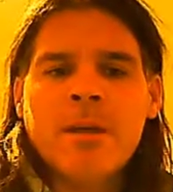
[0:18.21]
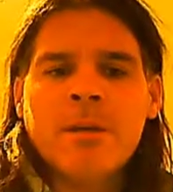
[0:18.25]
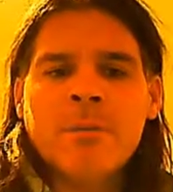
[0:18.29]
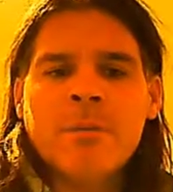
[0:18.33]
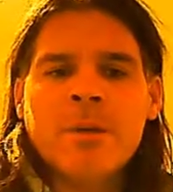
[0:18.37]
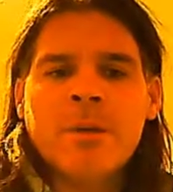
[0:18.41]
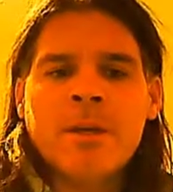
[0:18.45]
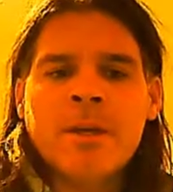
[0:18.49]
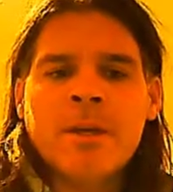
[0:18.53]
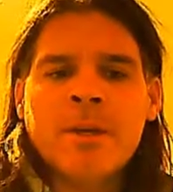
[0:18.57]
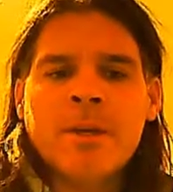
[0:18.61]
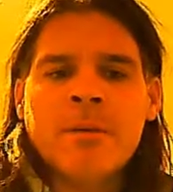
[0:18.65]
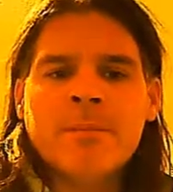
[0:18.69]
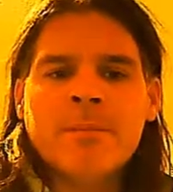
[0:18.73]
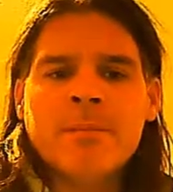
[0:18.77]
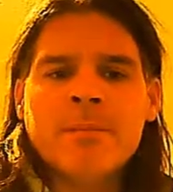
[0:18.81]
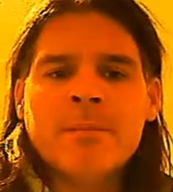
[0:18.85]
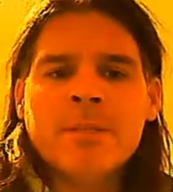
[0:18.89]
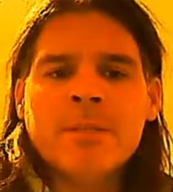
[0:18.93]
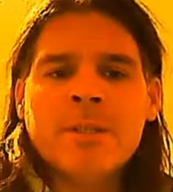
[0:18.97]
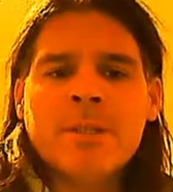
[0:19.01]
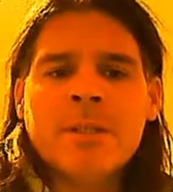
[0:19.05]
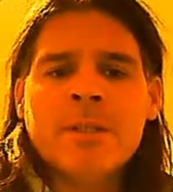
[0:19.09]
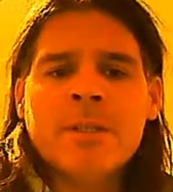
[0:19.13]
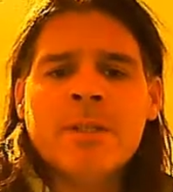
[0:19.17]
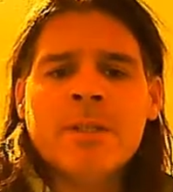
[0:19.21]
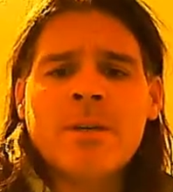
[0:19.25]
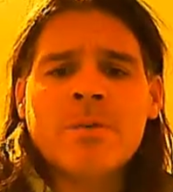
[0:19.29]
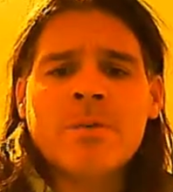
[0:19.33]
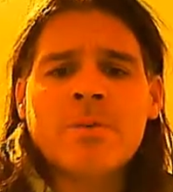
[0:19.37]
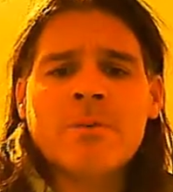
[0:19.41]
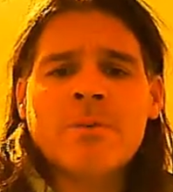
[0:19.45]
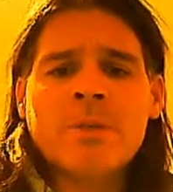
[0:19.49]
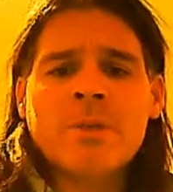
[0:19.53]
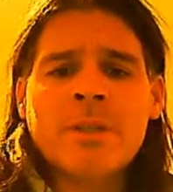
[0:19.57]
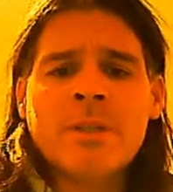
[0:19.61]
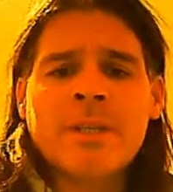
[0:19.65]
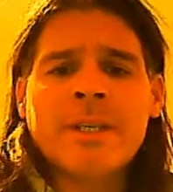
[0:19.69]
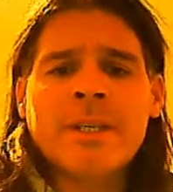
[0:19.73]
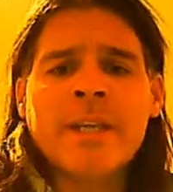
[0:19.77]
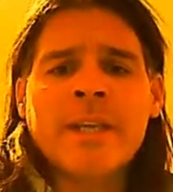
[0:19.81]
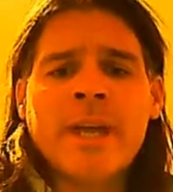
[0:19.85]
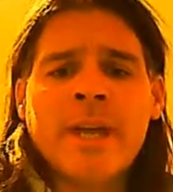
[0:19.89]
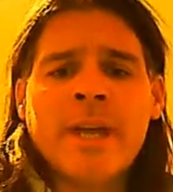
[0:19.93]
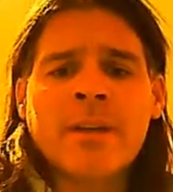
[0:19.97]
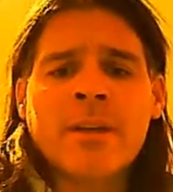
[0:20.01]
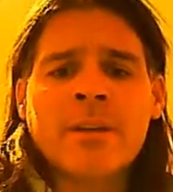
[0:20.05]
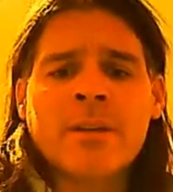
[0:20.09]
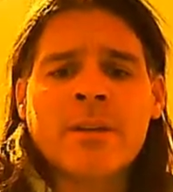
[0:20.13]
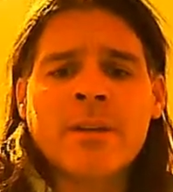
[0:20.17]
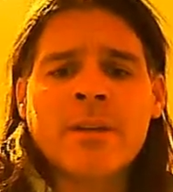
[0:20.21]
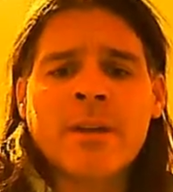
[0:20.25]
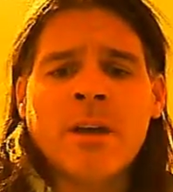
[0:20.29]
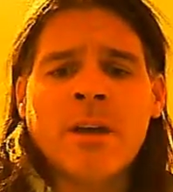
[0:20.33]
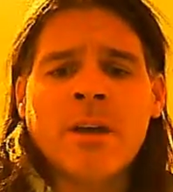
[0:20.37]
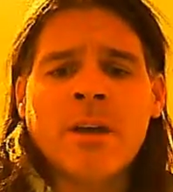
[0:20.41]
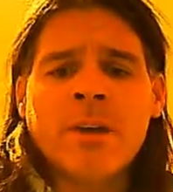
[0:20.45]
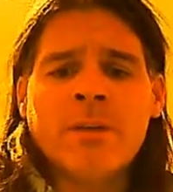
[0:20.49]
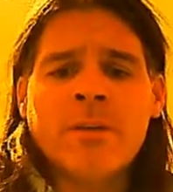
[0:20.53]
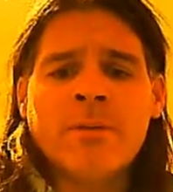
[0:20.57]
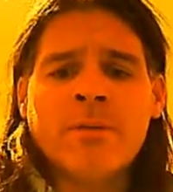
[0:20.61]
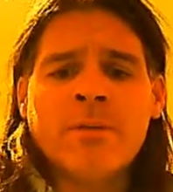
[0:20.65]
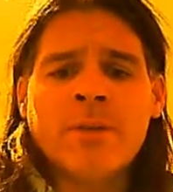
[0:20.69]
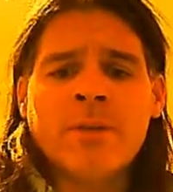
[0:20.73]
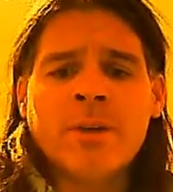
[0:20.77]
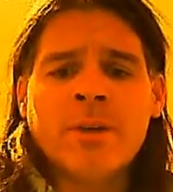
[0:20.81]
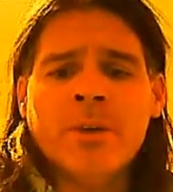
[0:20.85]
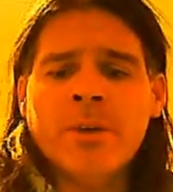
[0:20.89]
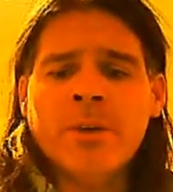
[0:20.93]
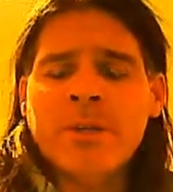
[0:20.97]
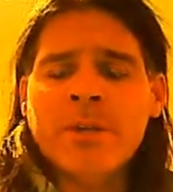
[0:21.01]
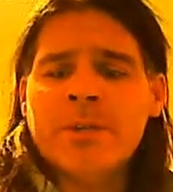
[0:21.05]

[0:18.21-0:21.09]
But you can really gather a lot of food.